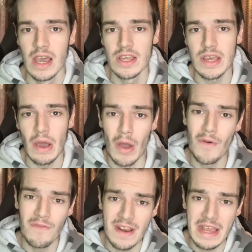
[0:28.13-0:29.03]
So
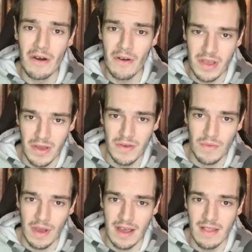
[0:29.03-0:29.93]
hopefully it all goes
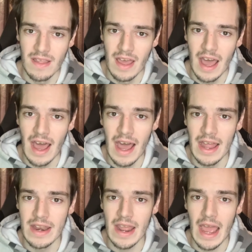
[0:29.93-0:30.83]
well.
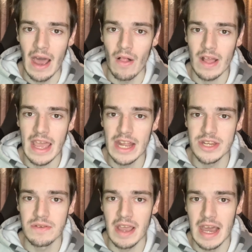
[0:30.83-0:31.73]
And I'll catch
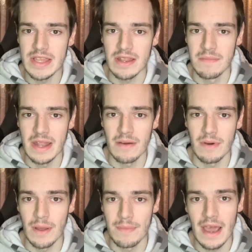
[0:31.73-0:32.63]
you guys in a minute
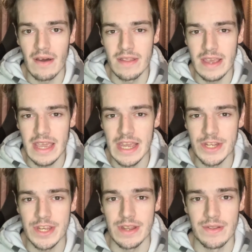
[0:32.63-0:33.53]
when I'm down in the
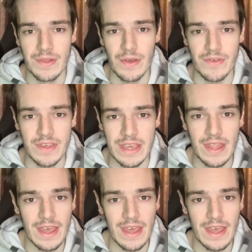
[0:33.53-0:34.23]
kitchen. I'll see you